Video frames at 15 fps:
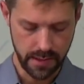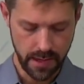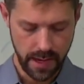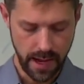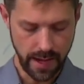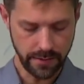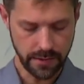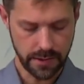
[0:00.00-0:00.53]

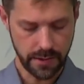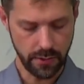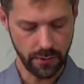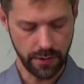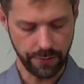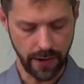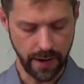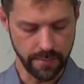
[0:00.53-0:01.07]
And so
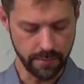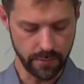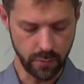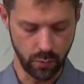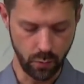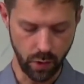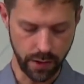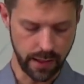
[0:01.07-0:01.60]
if I'm
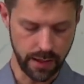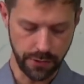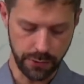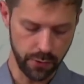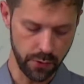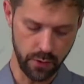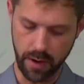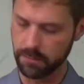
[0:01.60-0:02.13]
working
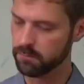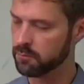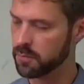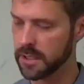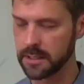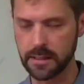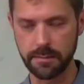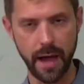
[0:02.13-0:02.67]
through
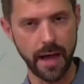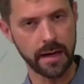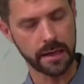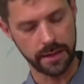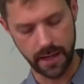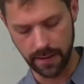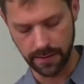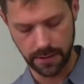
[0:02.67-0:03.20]
systematic
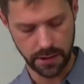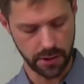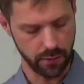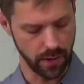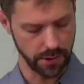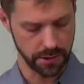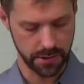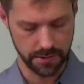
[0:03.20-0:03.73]
theology
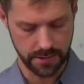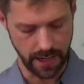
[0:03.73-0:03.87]
questions,